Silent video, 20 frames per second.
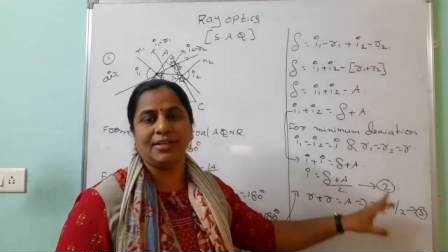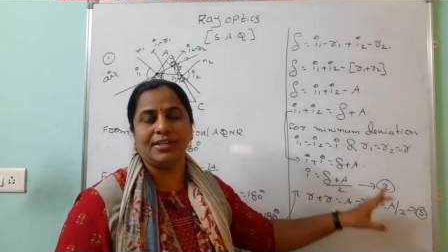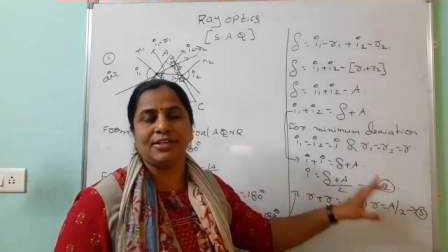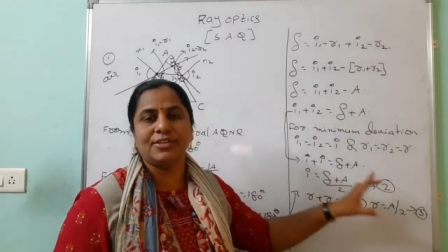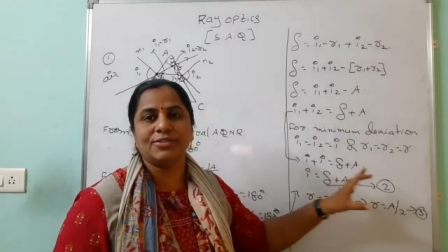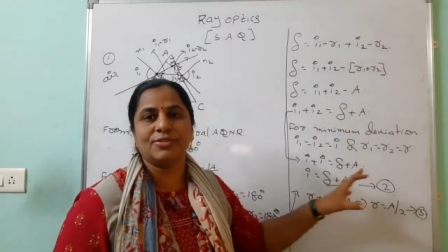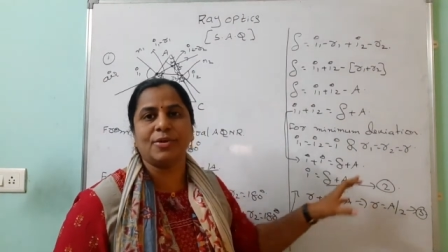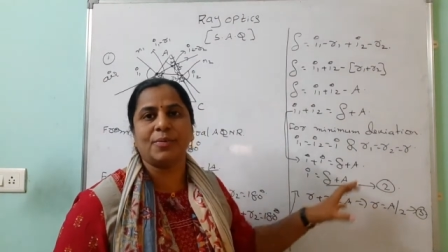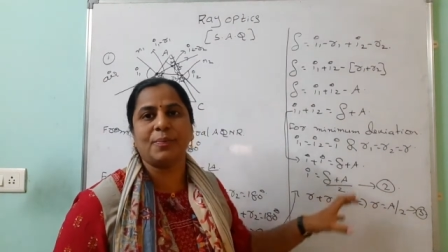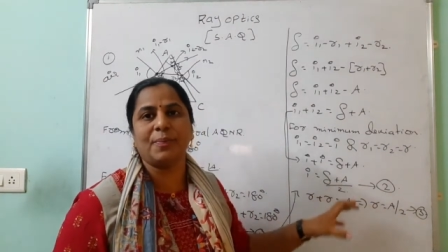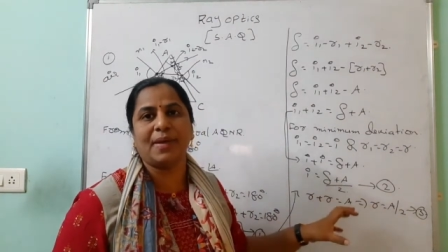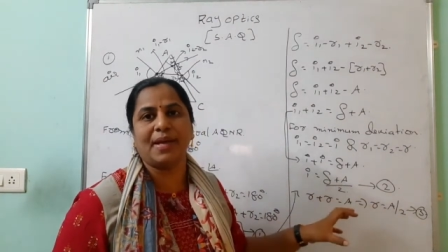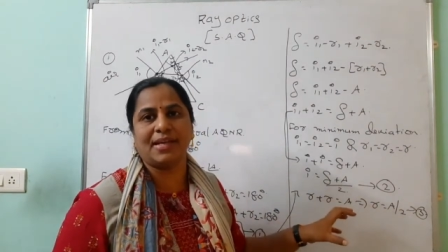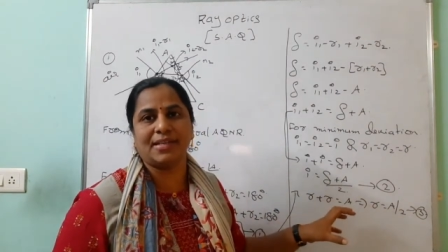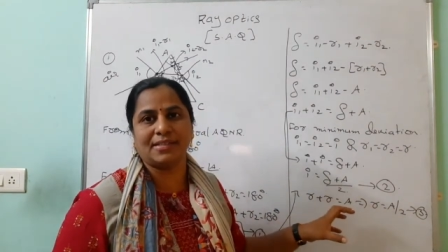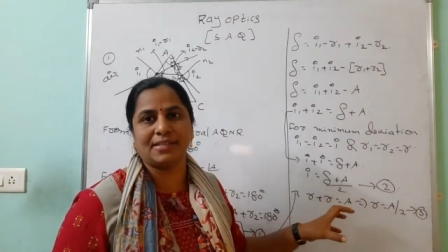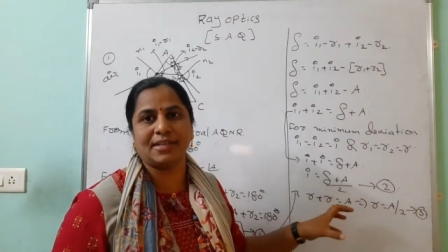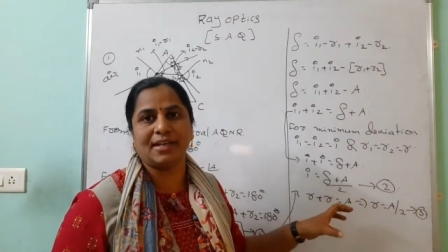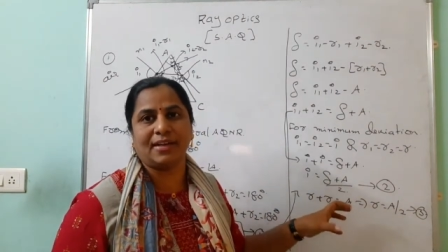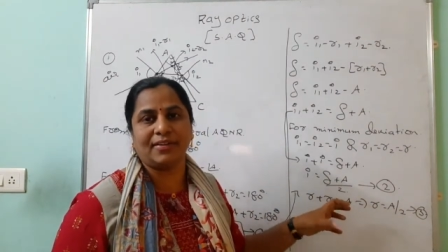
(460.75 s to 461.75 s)
So
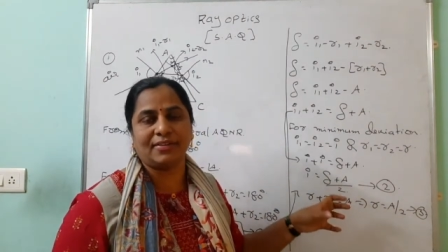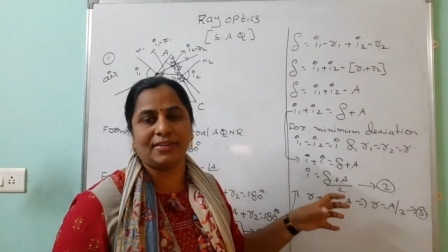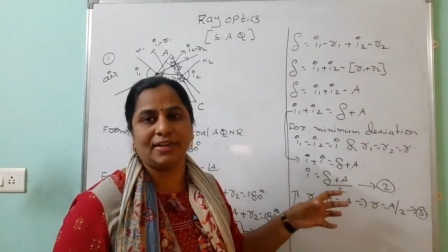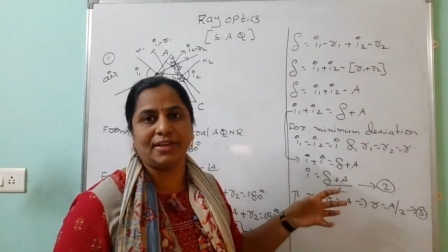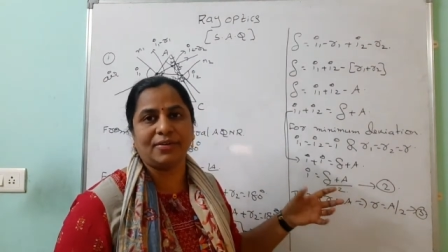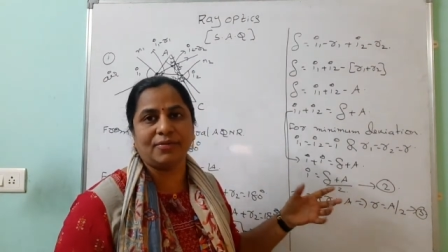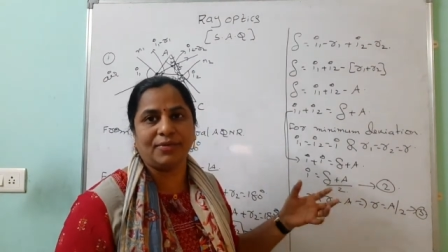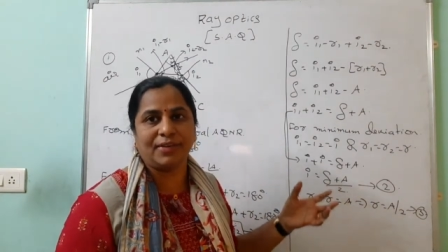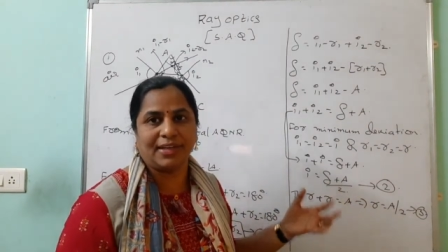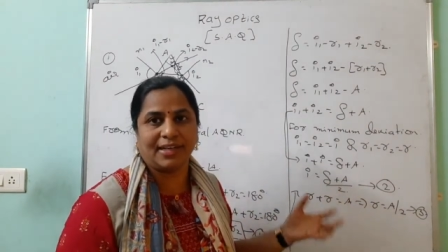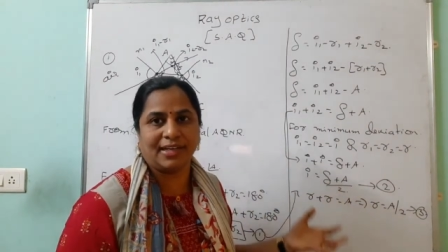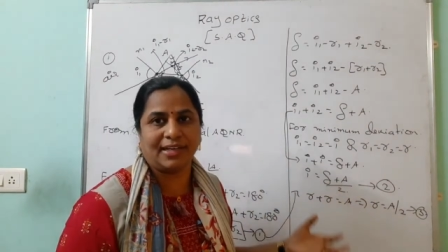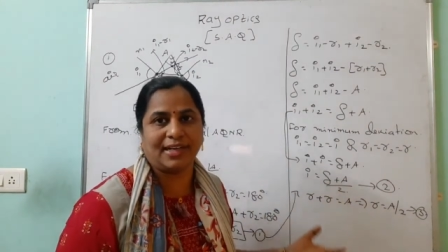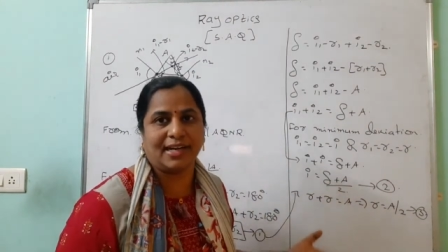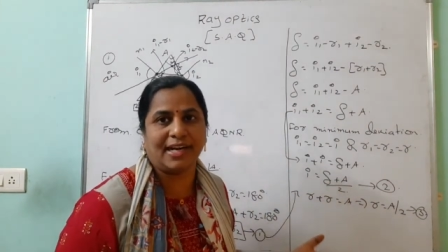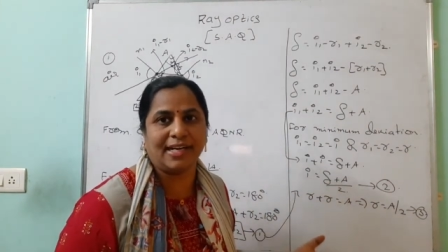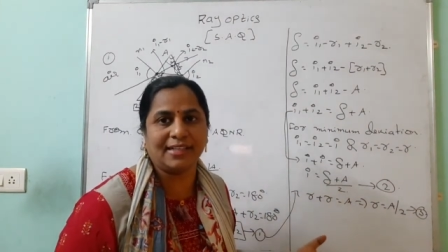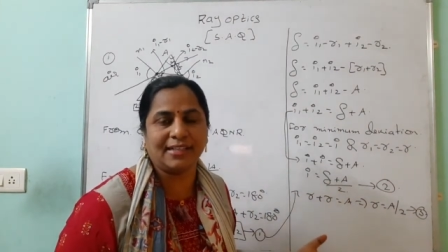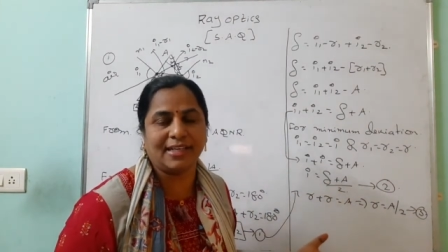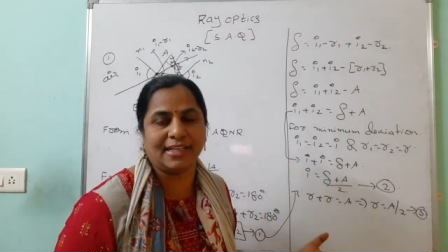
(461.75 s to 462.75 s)
based on that, we can
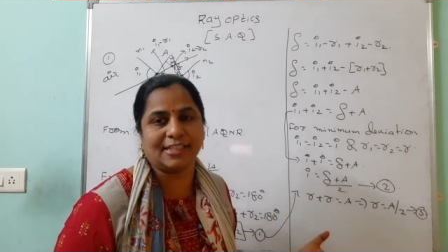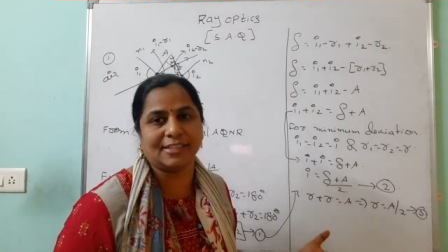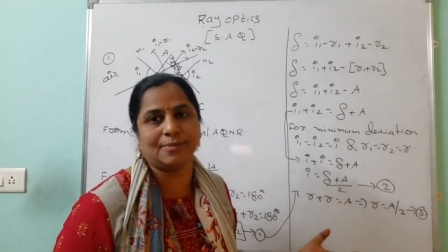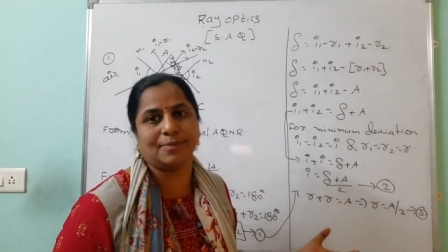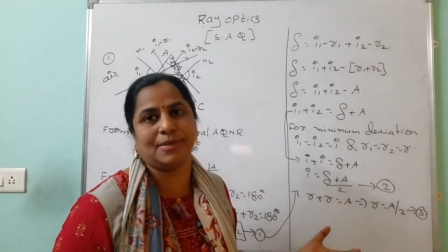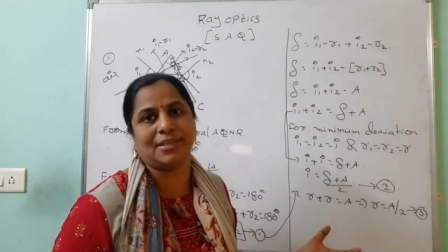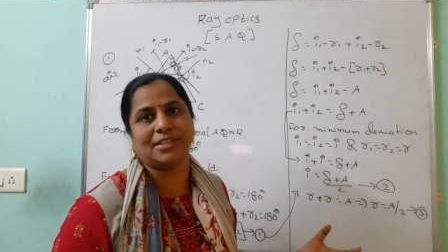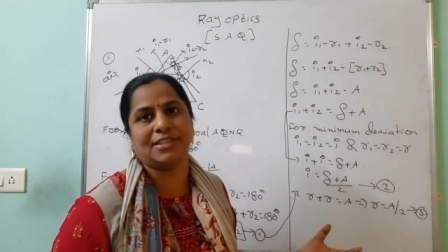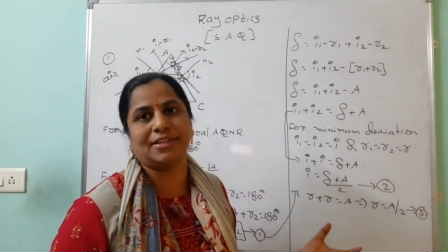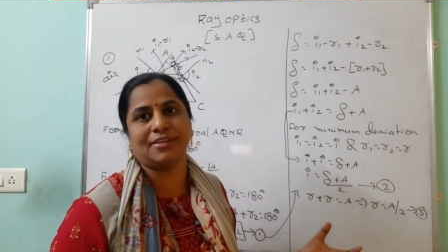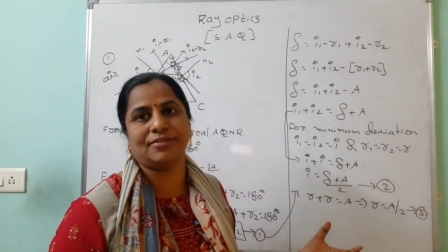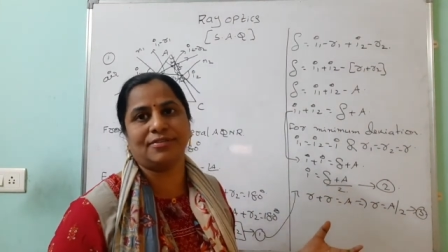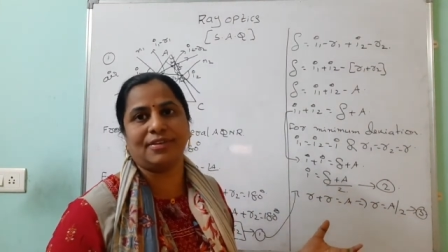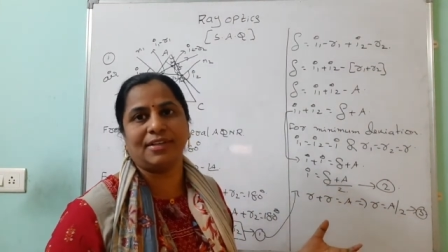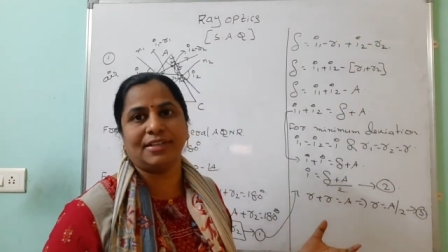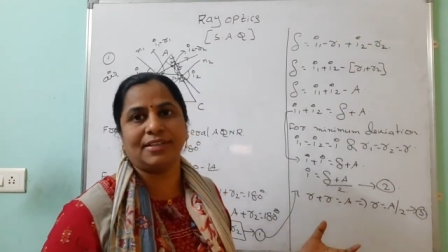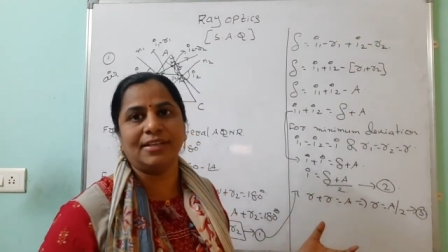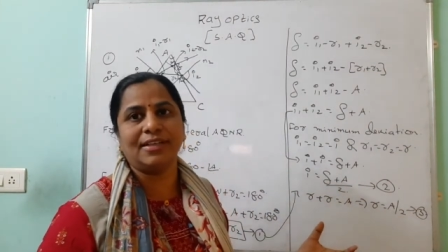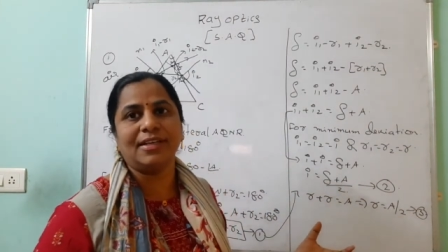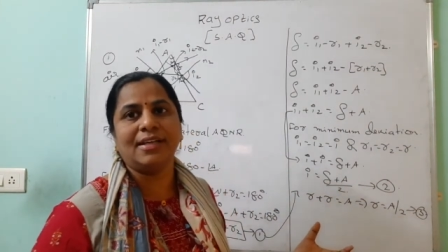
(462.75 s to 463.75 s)
write the expression for
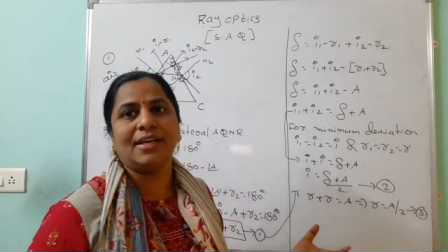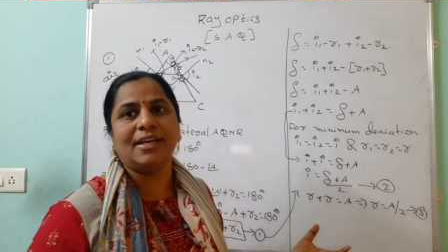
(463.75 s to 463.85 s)
the